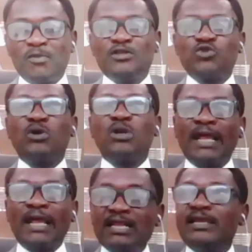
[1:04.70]
So
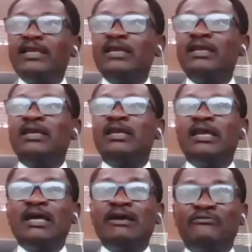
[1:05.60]
likely,
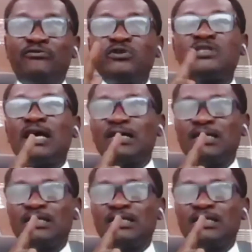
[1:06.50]
a refusal